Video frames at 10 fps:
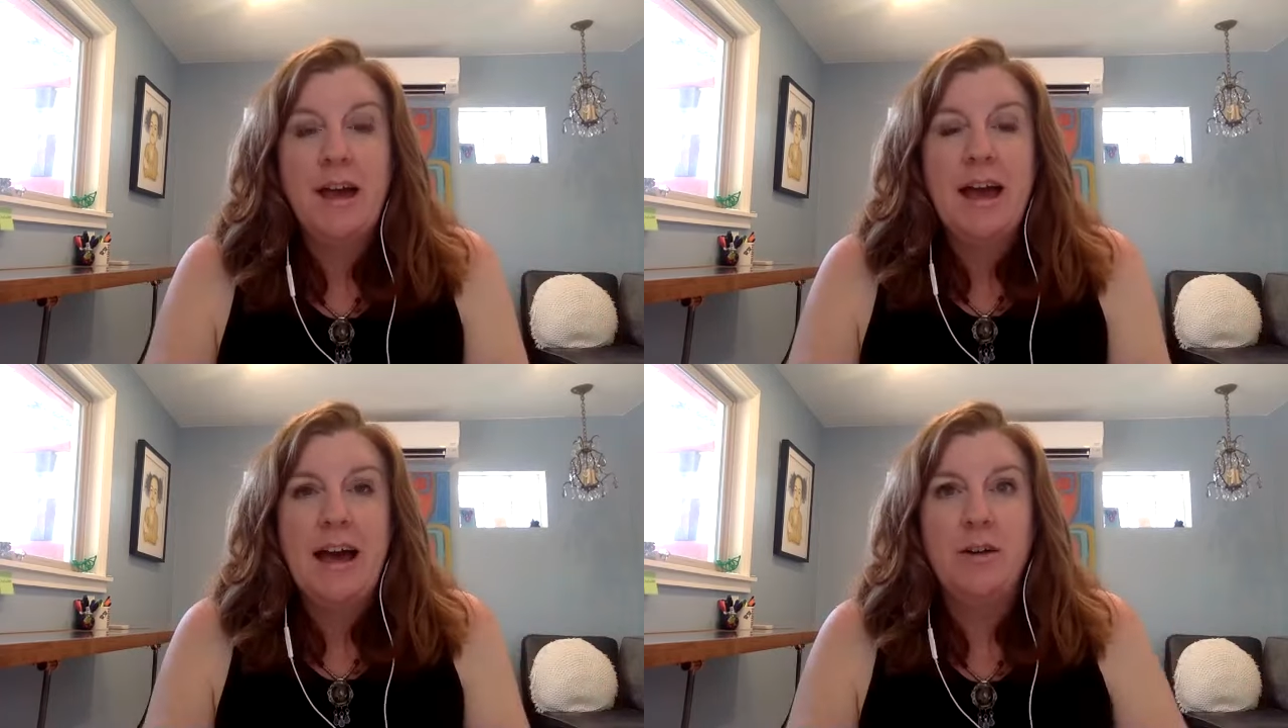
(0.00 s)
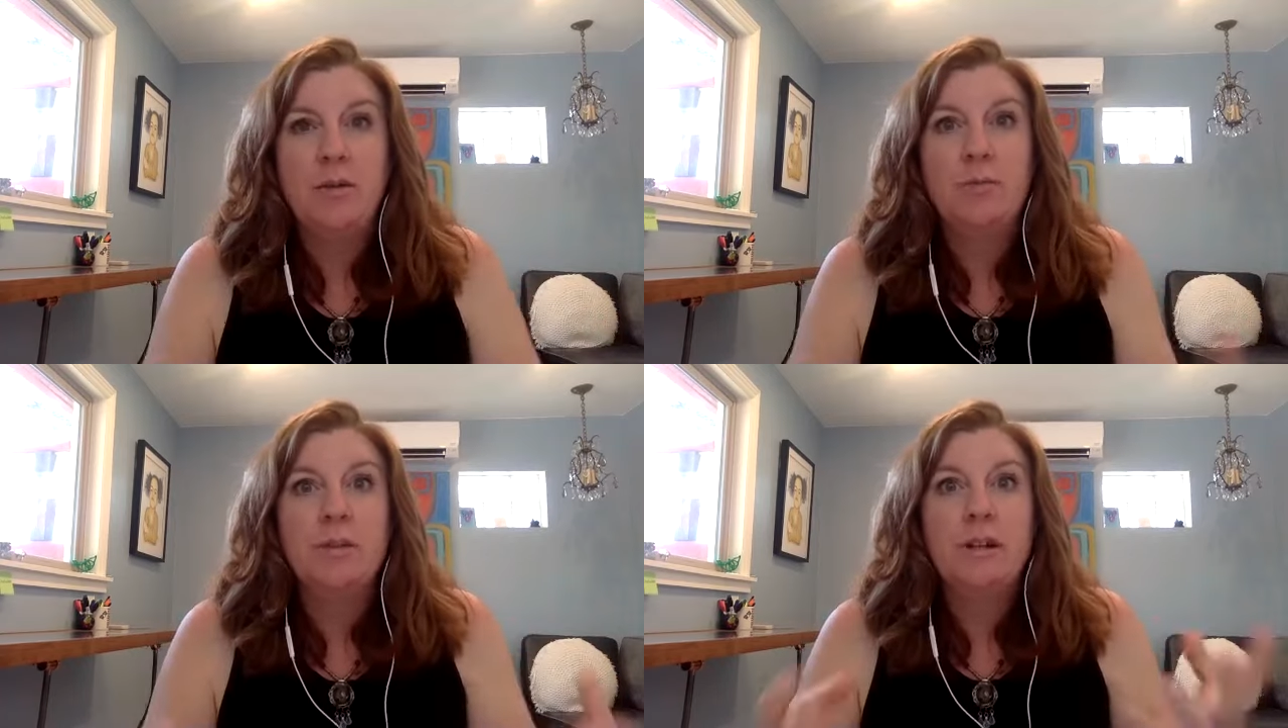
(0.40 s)
how
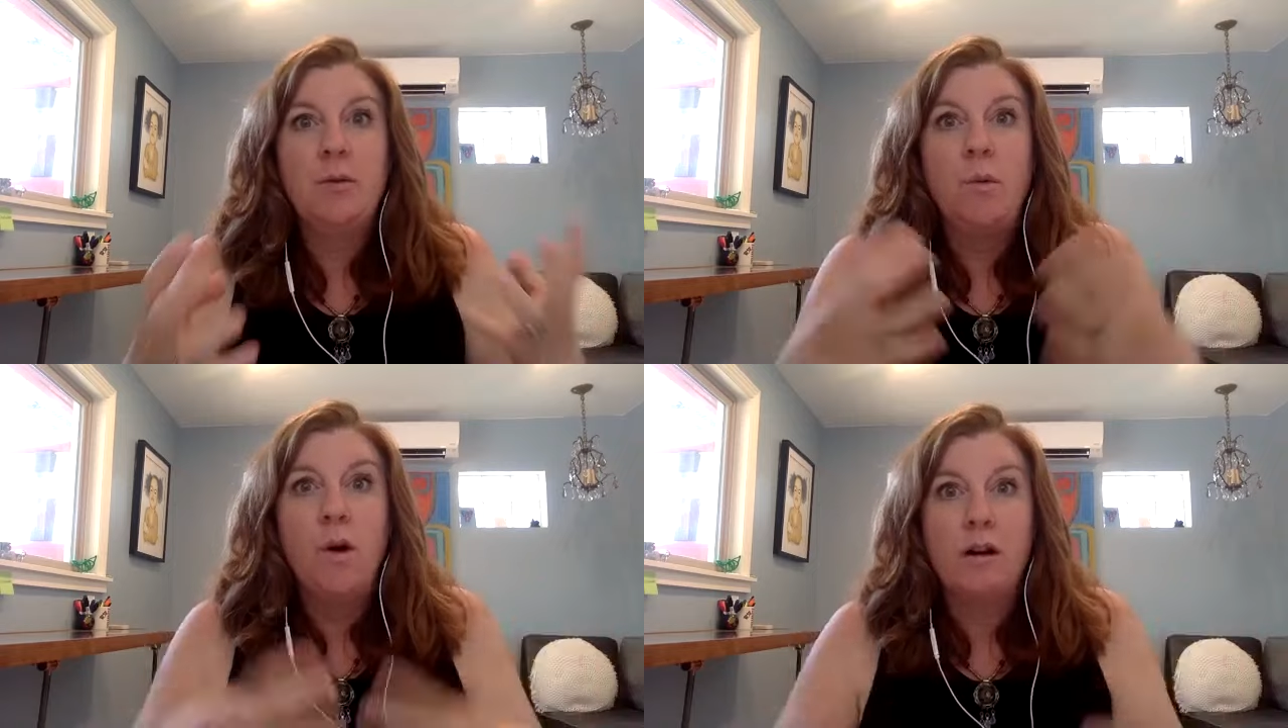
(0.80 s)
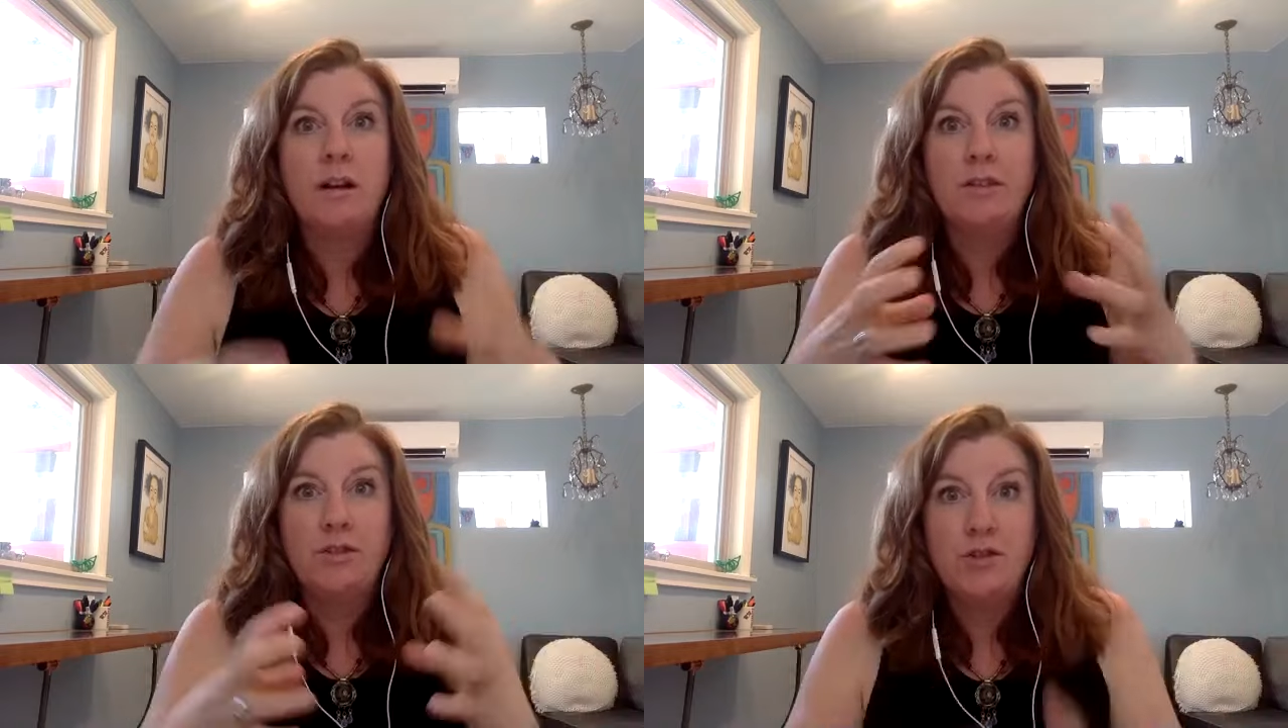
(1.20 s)
to really
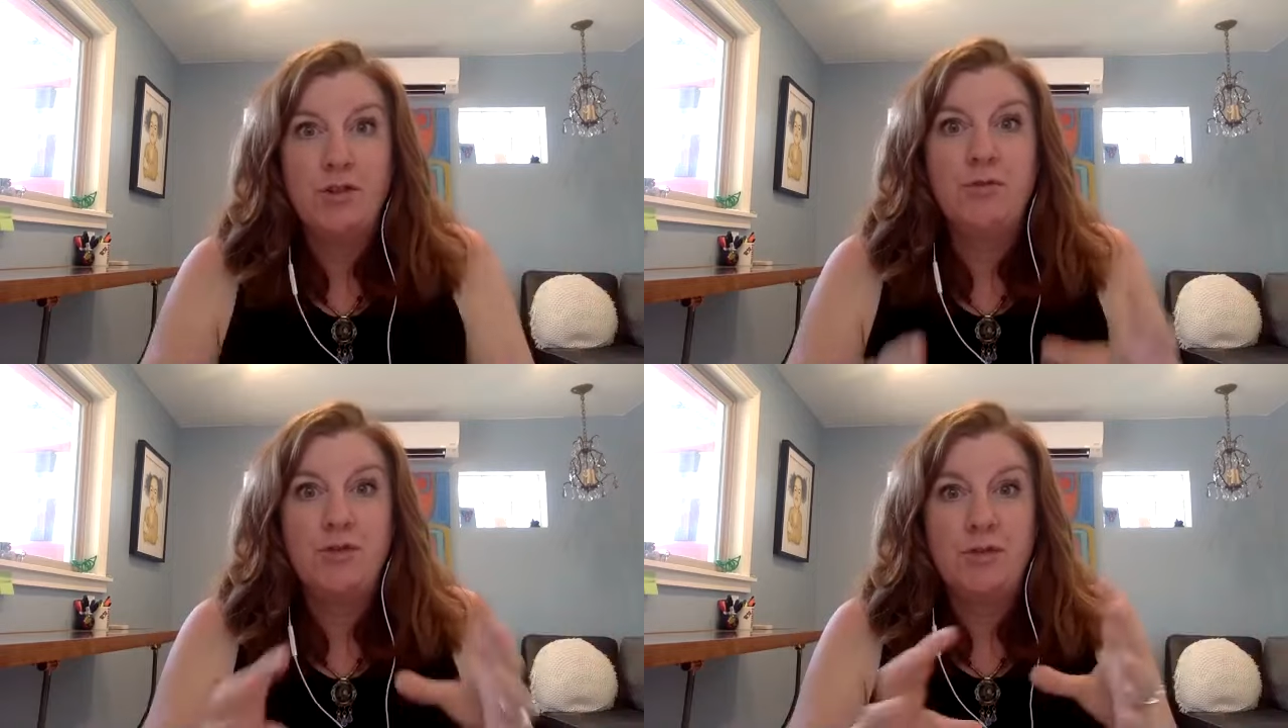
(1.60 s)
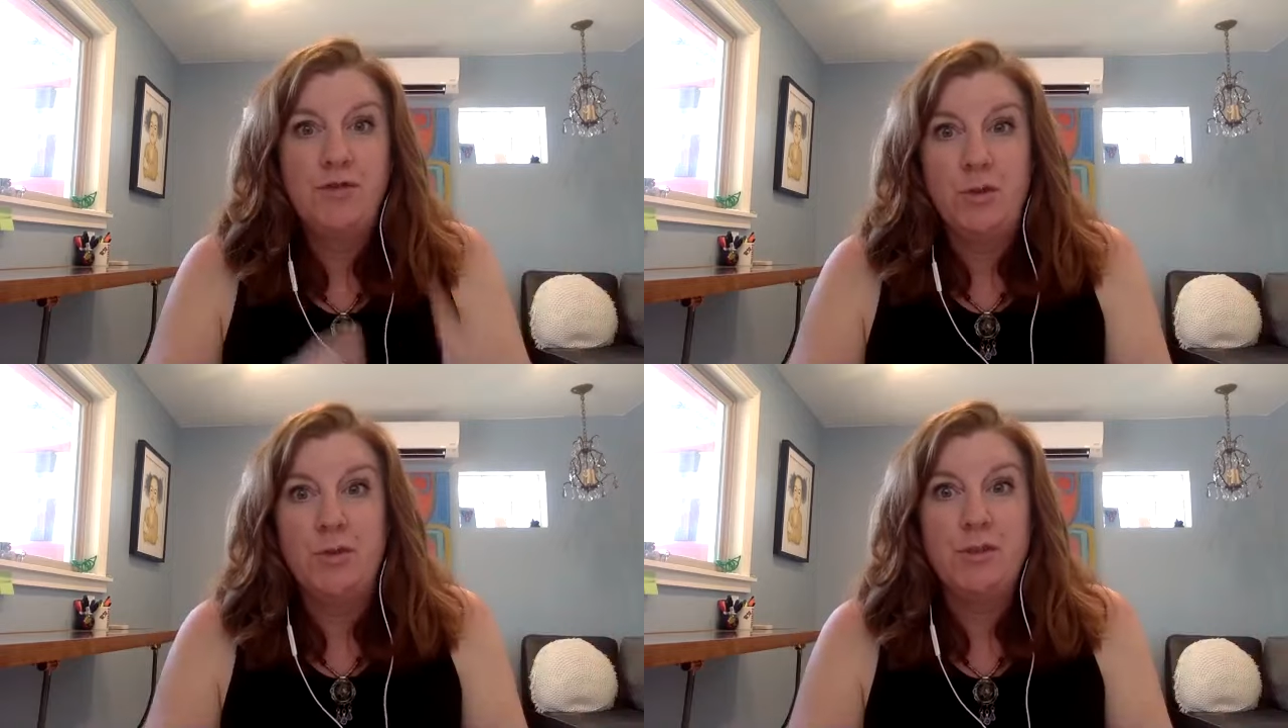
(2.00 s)
walk in the shoes
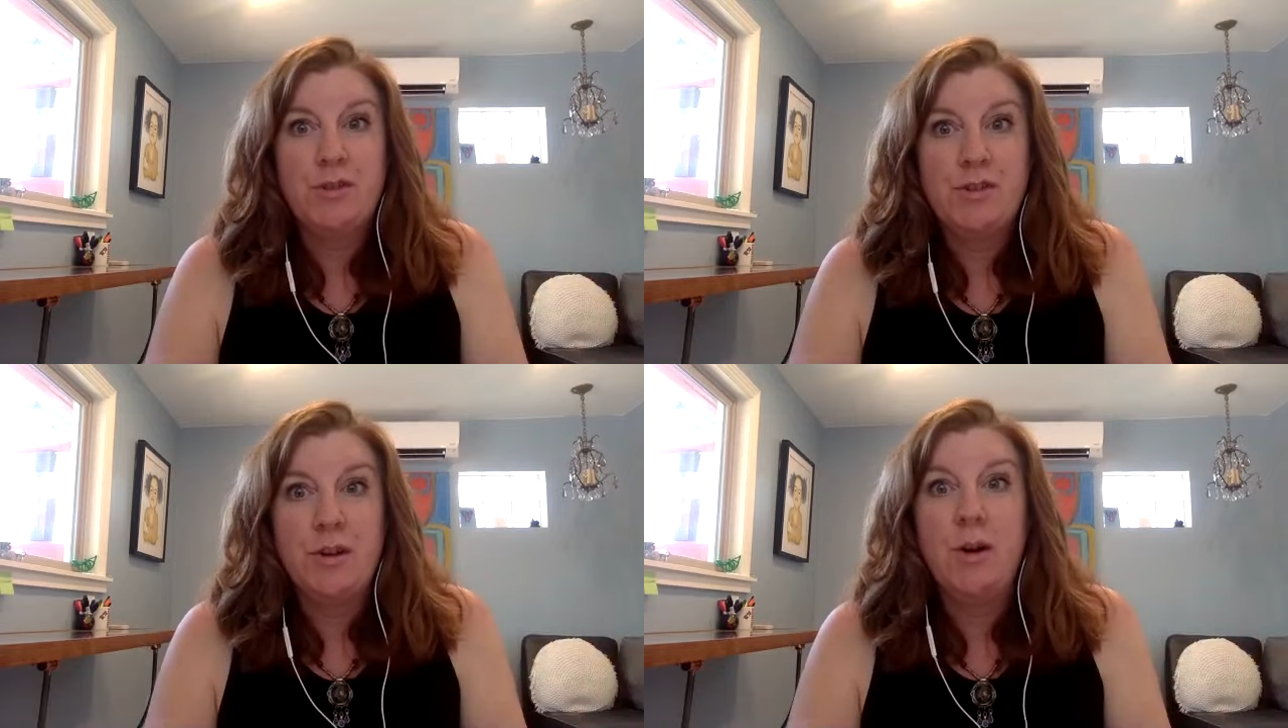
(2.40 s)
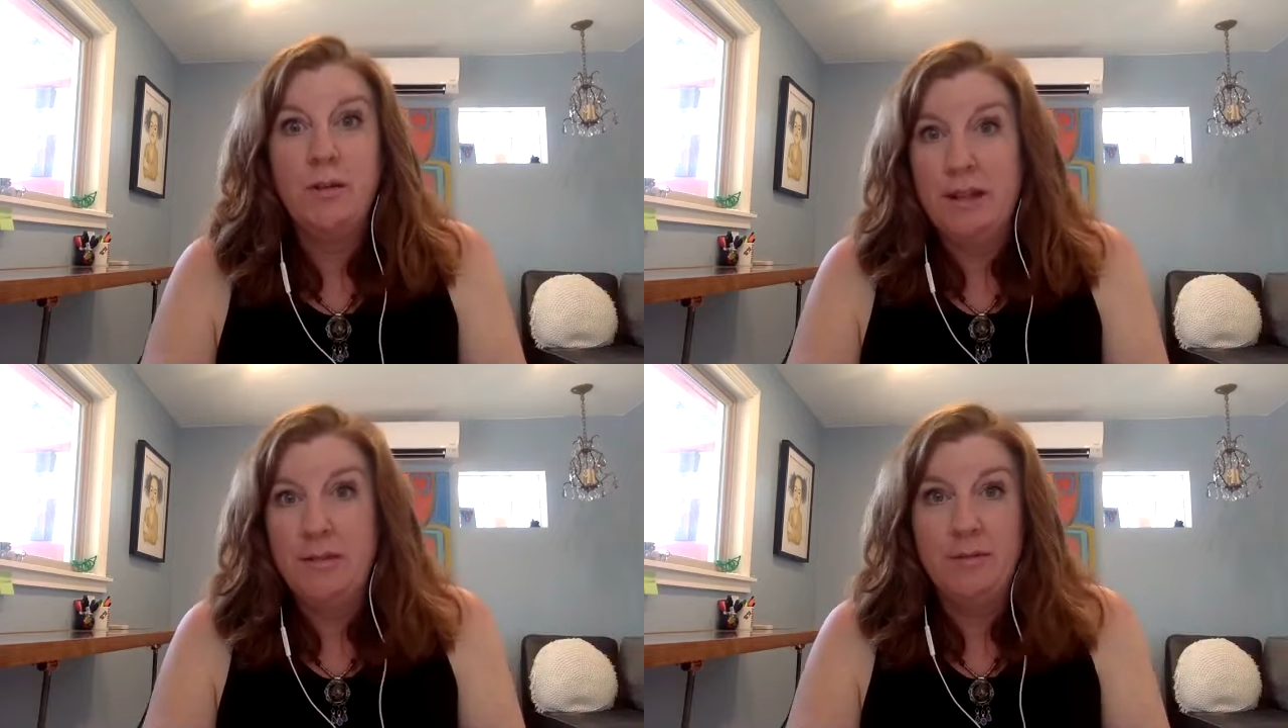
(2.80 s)
of donors at
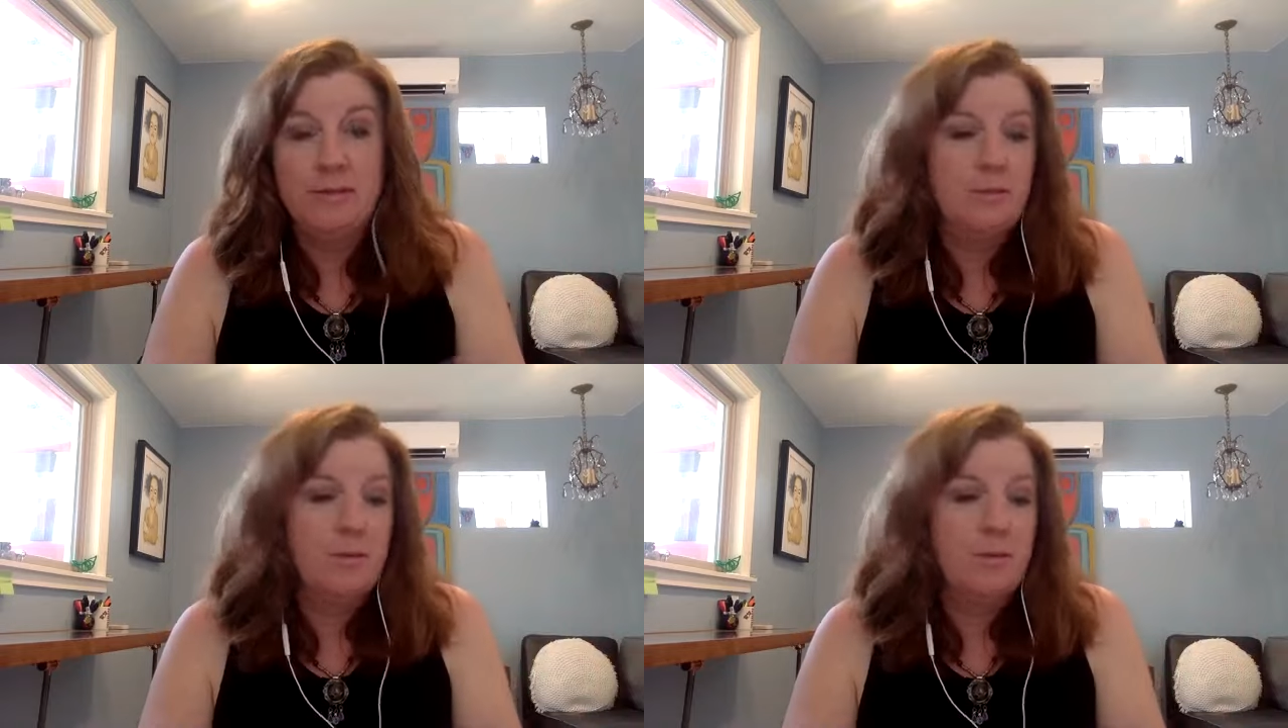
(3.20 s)
all levels,